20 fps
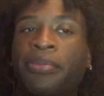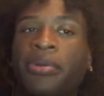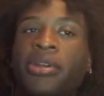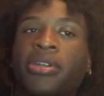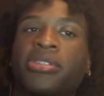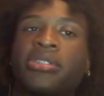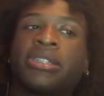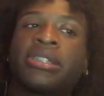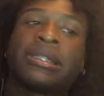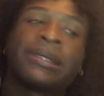
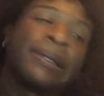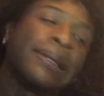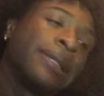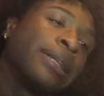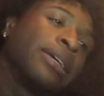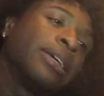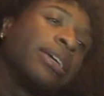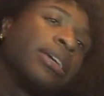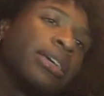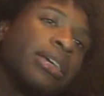person,
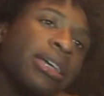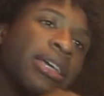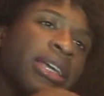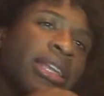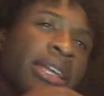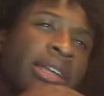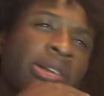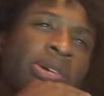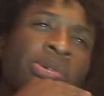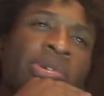
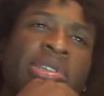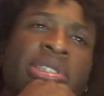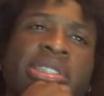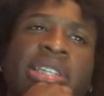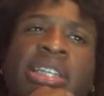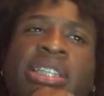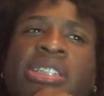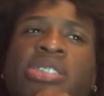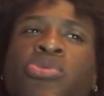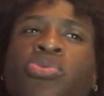and I don't want to
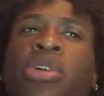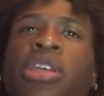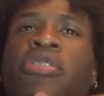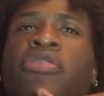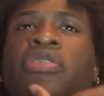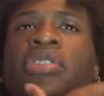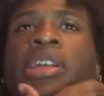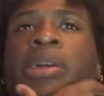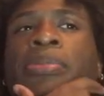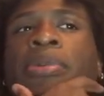say just wait
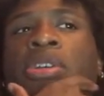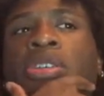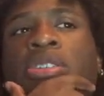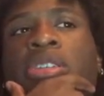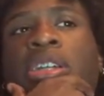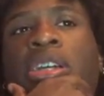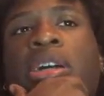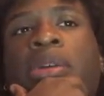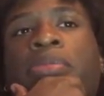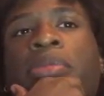for that person
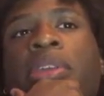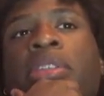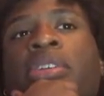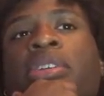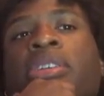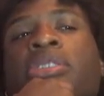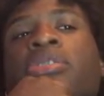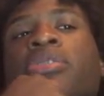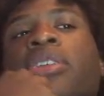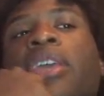to come either.
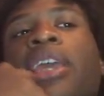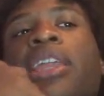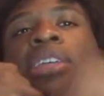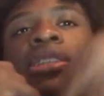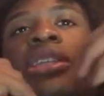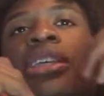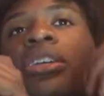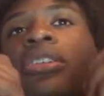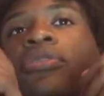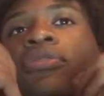It's okay to
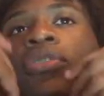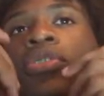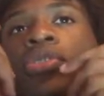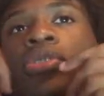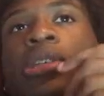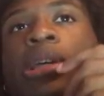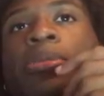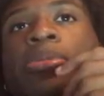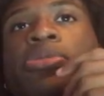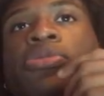take a few
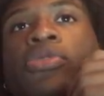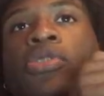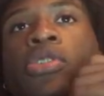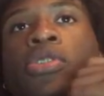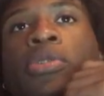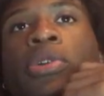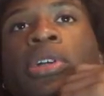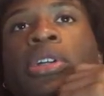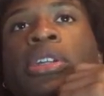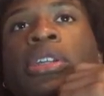steps
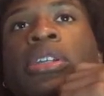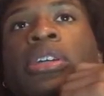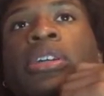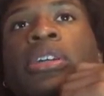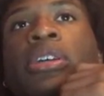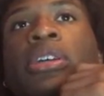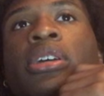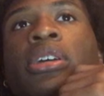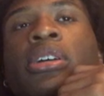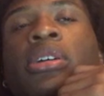forward.
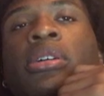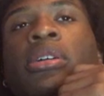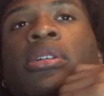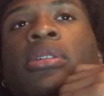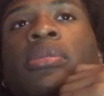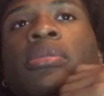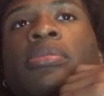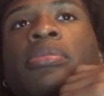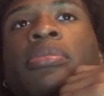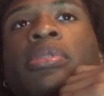
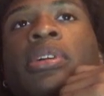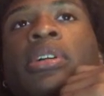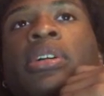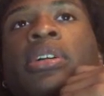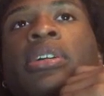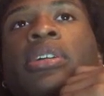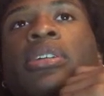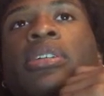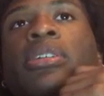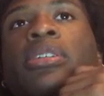
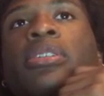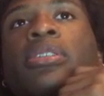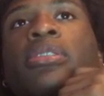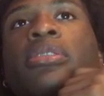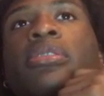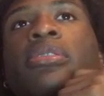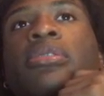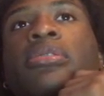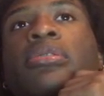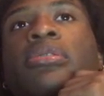But,
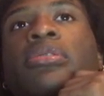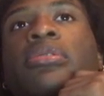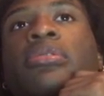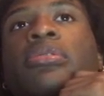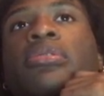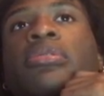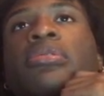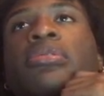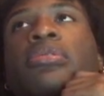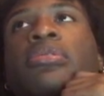
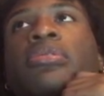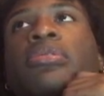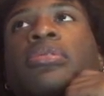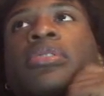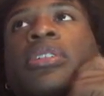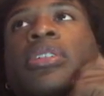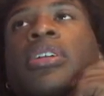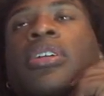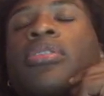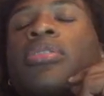
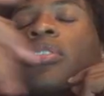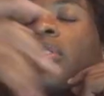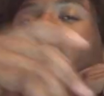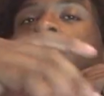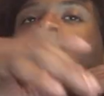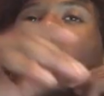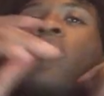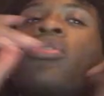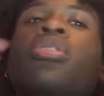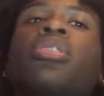you know, don't
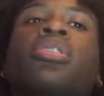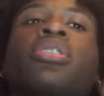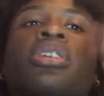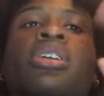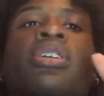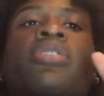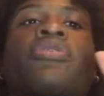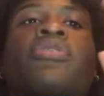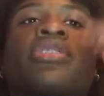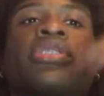go
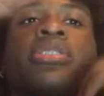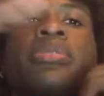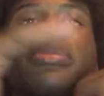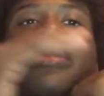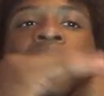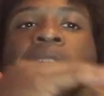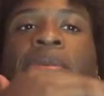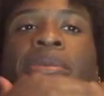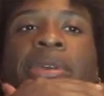looking for somebody,